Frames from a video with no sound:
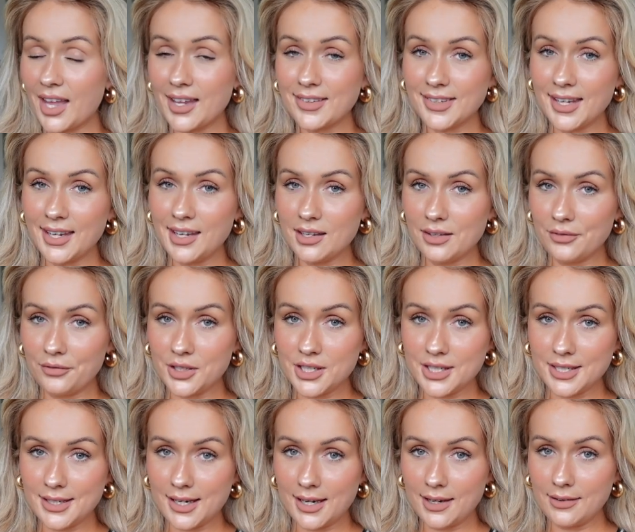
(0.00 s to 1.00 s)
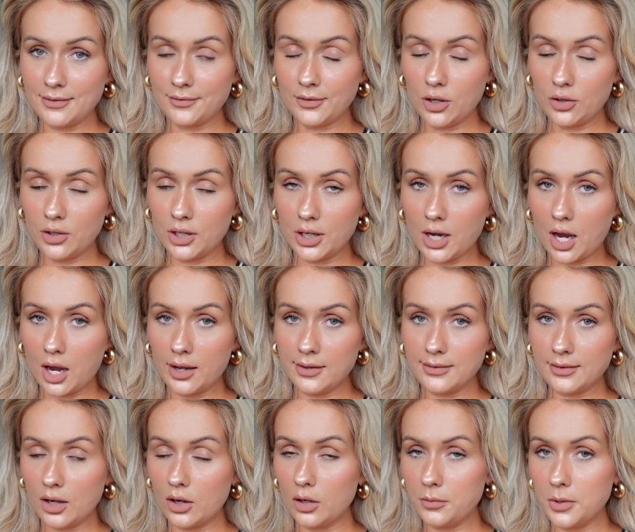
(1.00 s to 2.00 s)
That's it for today's vlog,
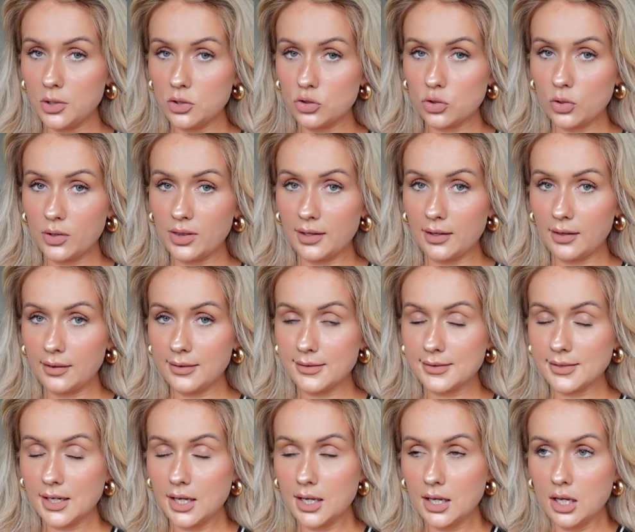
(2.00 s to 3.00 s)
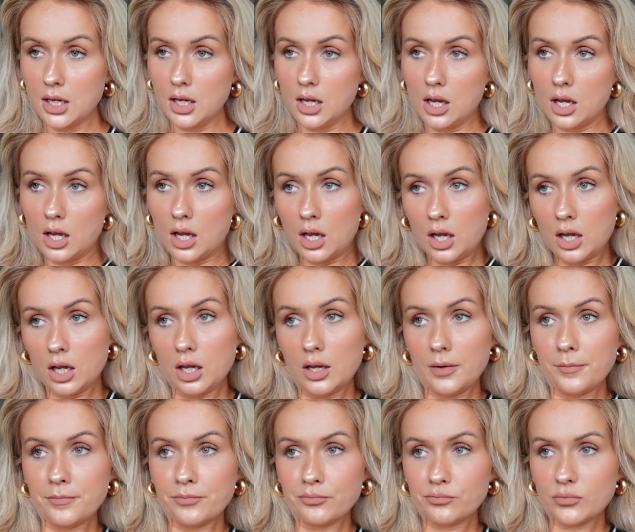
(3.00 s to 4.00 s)
guys. I hope you enjoyed this.
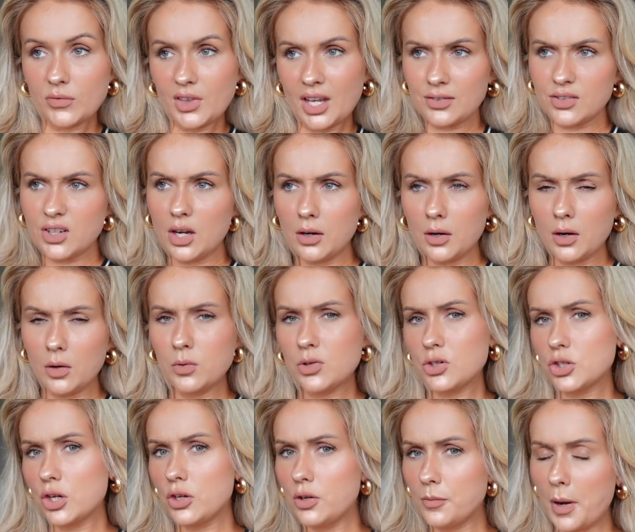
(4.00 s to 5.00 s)
Next time I want to show you